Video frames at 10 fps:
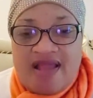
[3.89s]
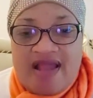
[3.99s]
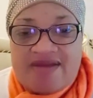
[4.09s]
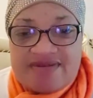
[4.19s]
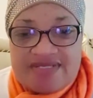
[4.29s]

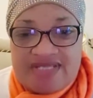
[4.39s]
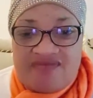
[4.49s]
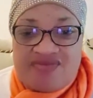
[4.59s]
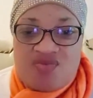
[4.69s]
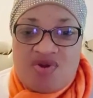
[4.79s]
I greet
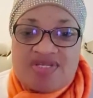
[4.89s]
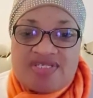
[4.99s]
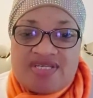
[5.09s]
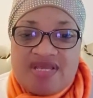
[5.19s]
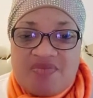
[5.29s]
everyone in
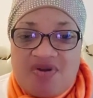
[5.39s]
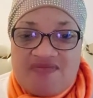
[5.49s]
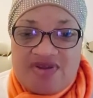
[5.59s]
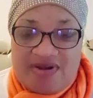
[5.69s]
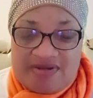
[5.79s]
the name of
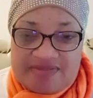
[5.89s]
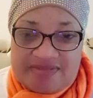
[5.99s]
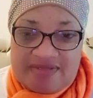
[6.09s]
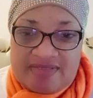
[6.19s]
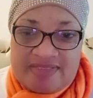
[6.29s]
God.
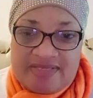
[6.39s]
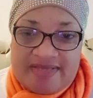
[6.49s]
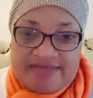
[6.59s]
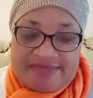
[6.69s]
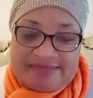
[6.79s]

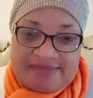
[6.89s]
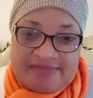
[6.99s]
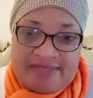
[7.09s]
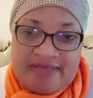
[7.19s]
Yes.